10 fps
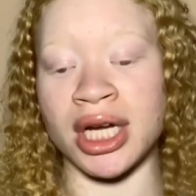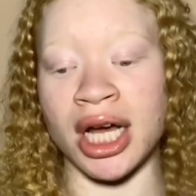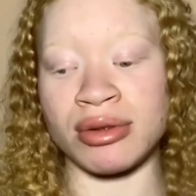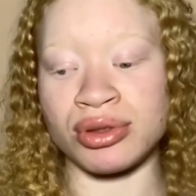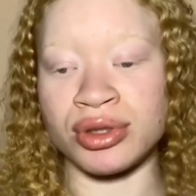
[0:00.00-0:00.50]
I
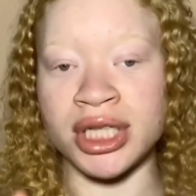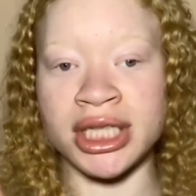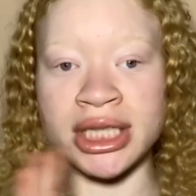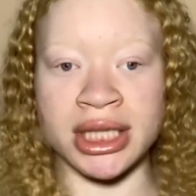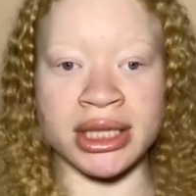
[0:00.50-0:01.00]
was going to
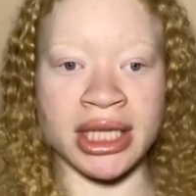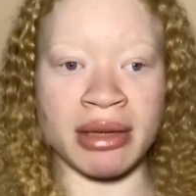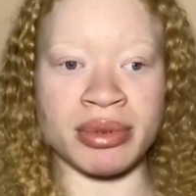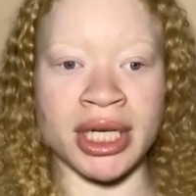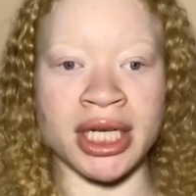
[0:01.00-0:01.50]
get this type
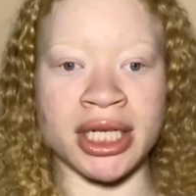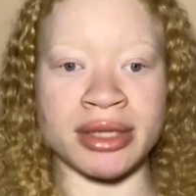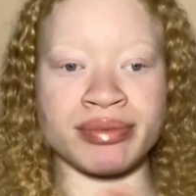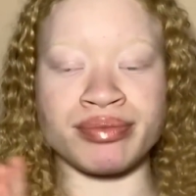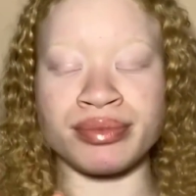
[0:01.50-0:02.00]
of
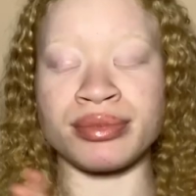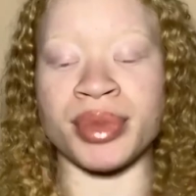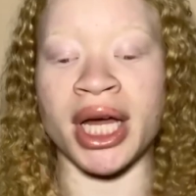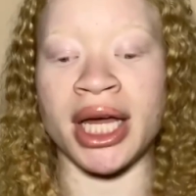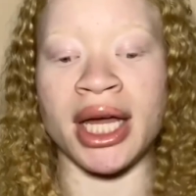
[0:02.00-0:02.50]
hair,
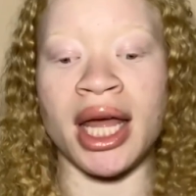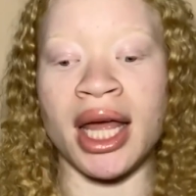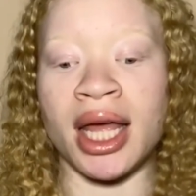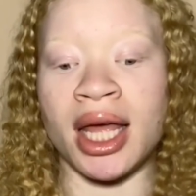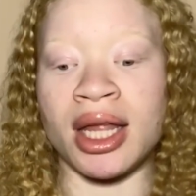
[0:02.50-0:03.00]
but
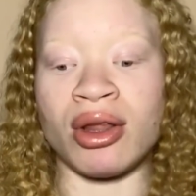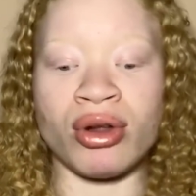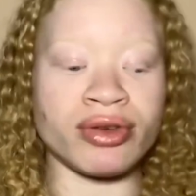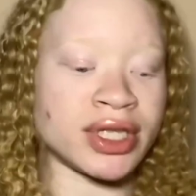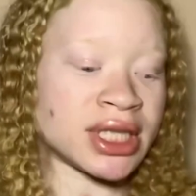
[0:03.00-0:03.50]
the
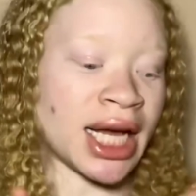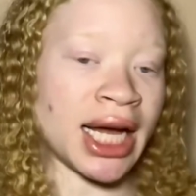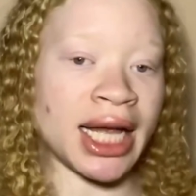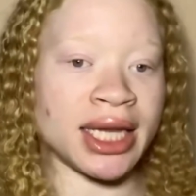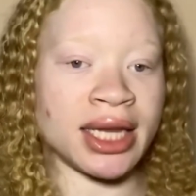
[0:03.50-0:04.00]
only reason I
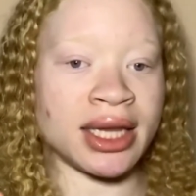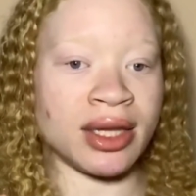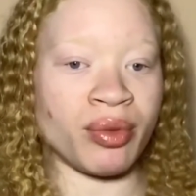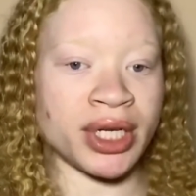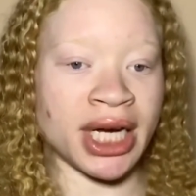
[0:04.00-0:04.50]
got the
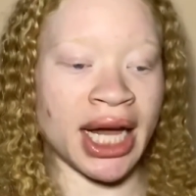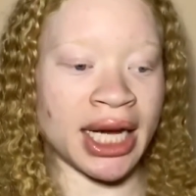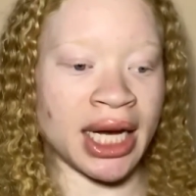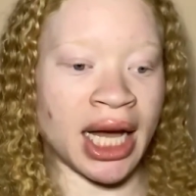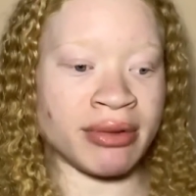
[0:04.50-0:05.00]
one that I
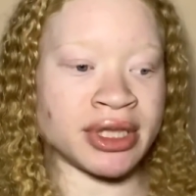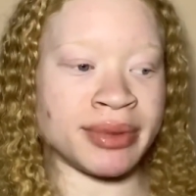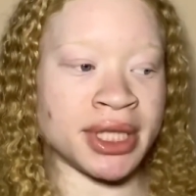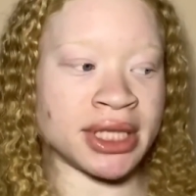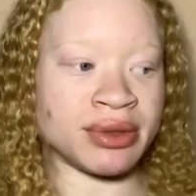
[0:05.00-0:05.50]
got was
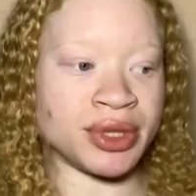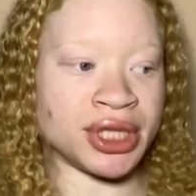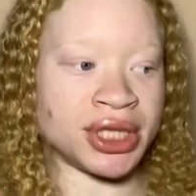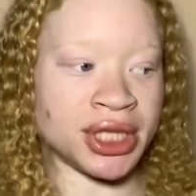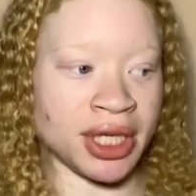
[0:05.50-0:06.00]
because it was
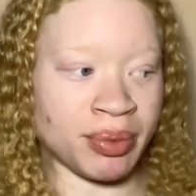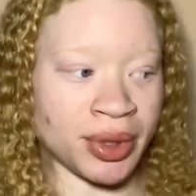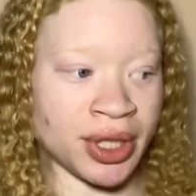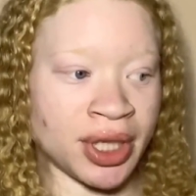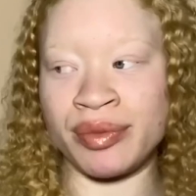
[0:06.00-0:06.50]

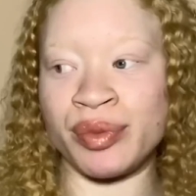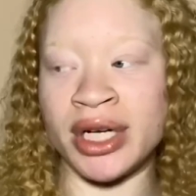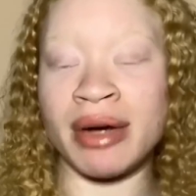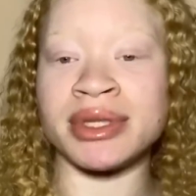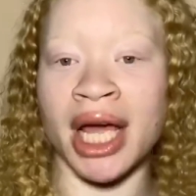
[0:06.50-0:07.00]
cheaper. When
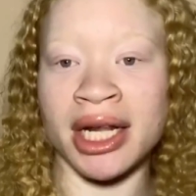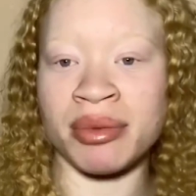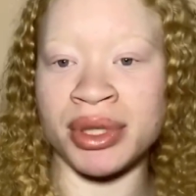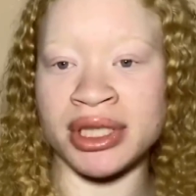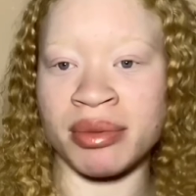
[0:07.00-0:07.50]
I was at the
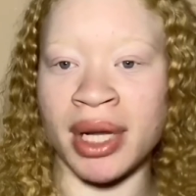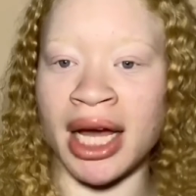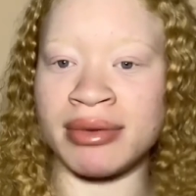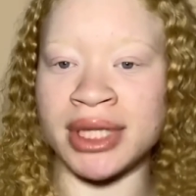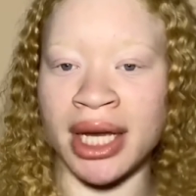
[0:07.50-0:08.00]
beauty supply, I
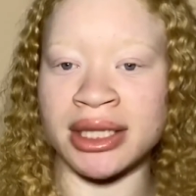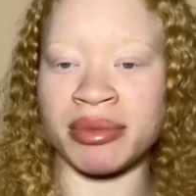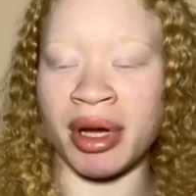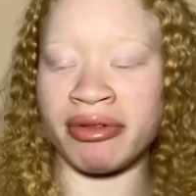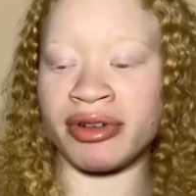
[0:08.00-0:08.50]
was asking
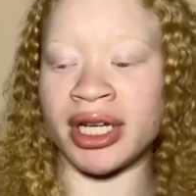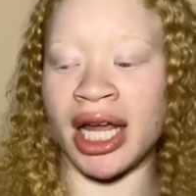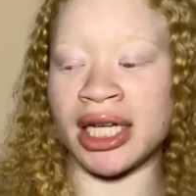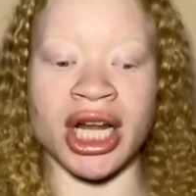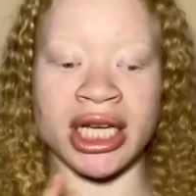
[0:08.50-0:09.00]
my friend,
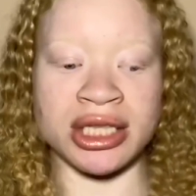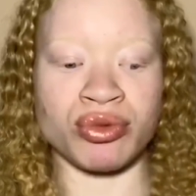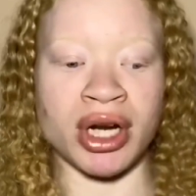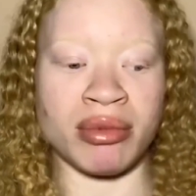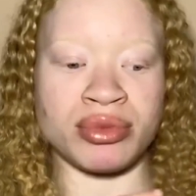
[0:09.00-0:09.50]
like, should I get the one
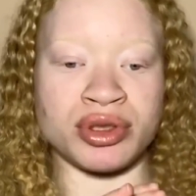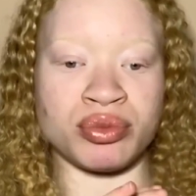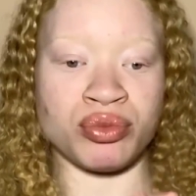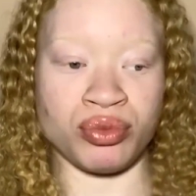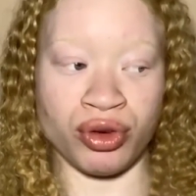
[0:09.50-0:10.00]
I was
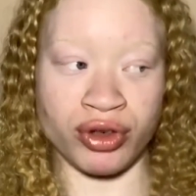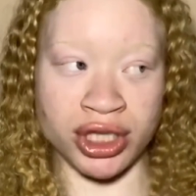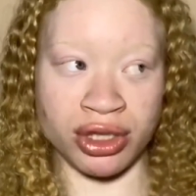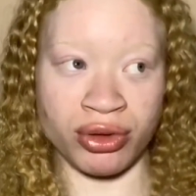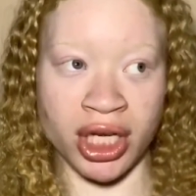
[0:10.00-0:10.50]

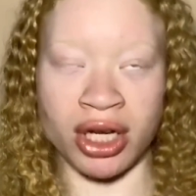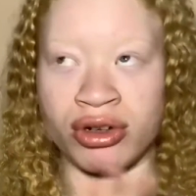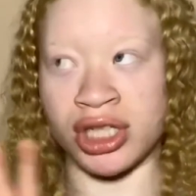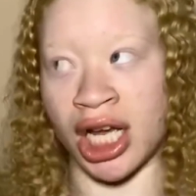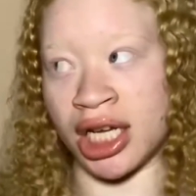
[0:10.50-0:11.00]
originally going to get or
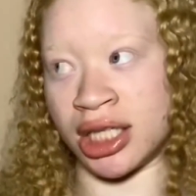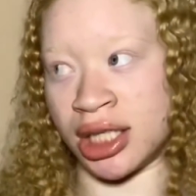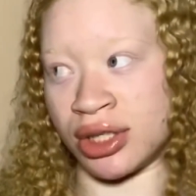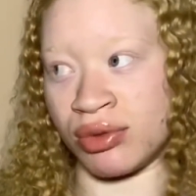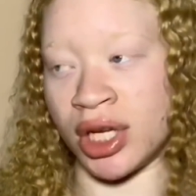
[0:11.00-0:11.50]
should I get
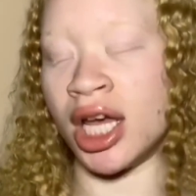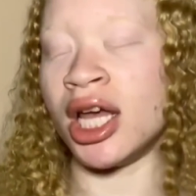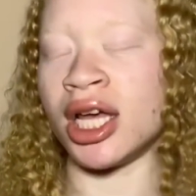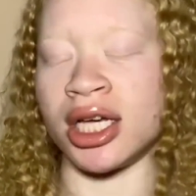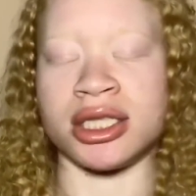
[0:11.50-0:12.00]
this one?
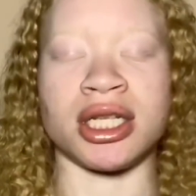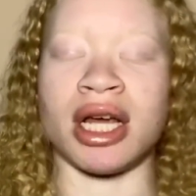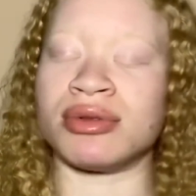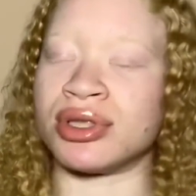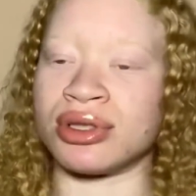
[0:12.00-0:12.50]
And she like,
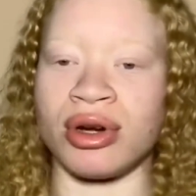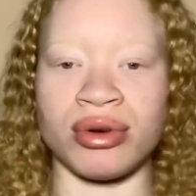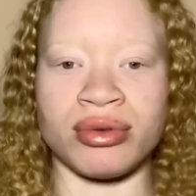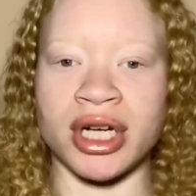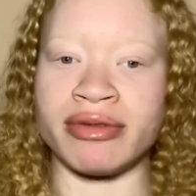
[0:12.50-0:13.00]
well, just go with
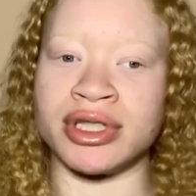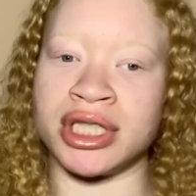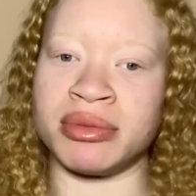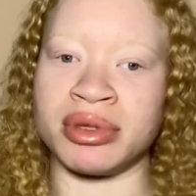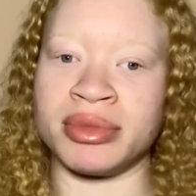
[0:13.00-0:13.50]
whatever's
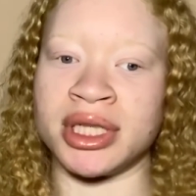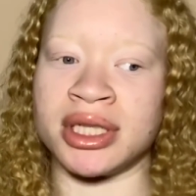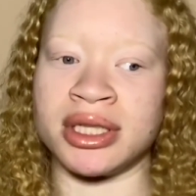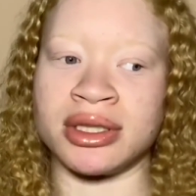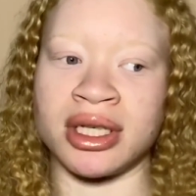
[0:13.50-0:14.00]
cheaper,
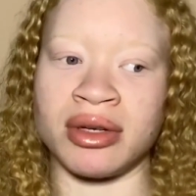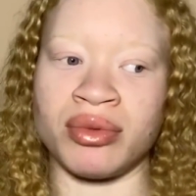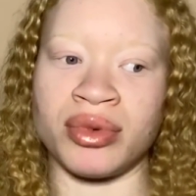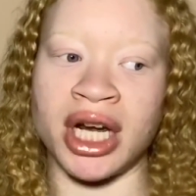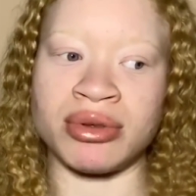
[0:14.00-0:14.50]
because
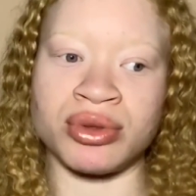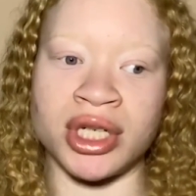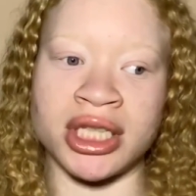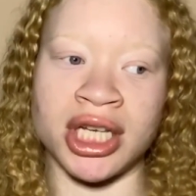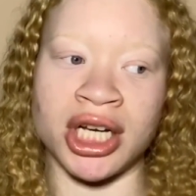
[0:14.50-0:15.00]
when I was going to
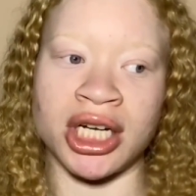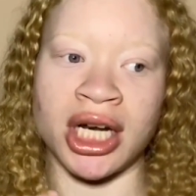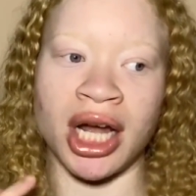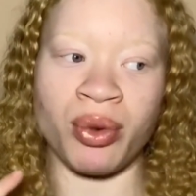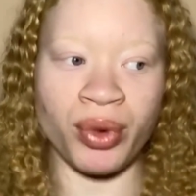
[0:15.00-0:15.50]
get the hair that
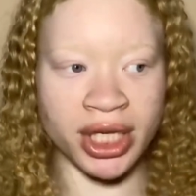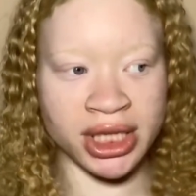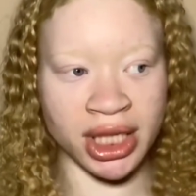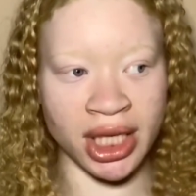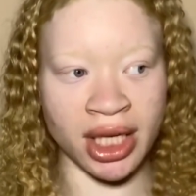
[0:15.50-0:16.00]
I wanted
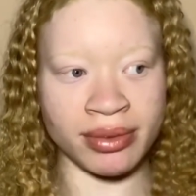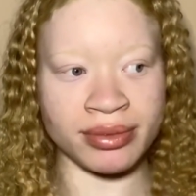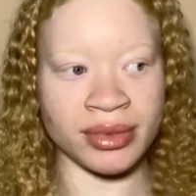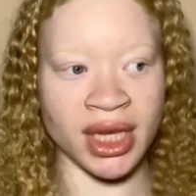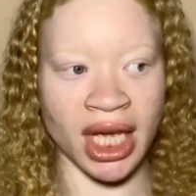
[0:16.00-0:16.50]
to get,
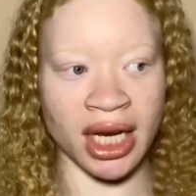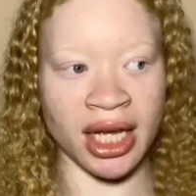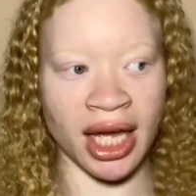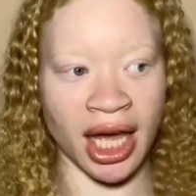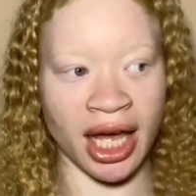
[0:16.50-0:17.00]
they
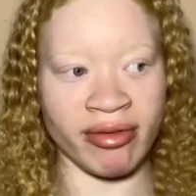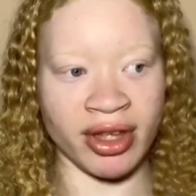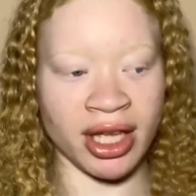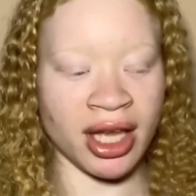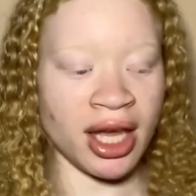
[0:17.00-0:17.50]
didn't have
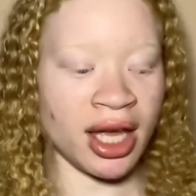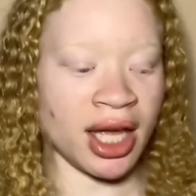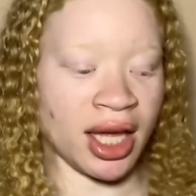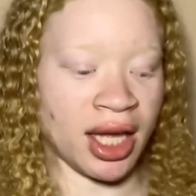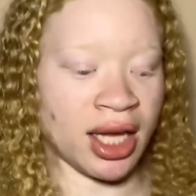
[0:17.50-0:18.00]
it
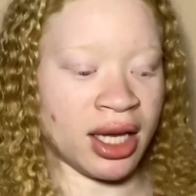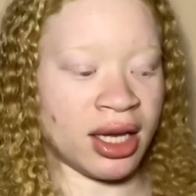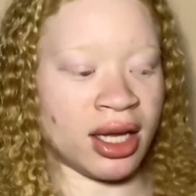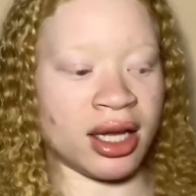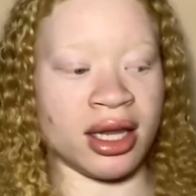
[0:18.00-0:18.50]

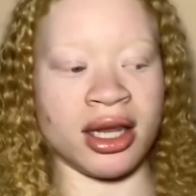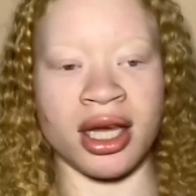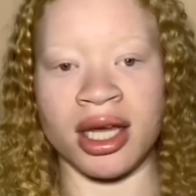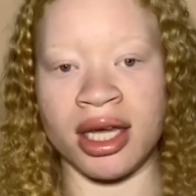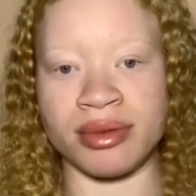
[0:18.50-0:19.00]
in
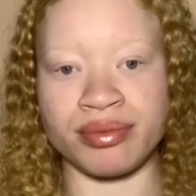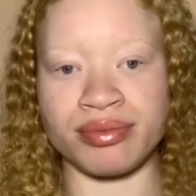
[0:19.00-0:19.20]
the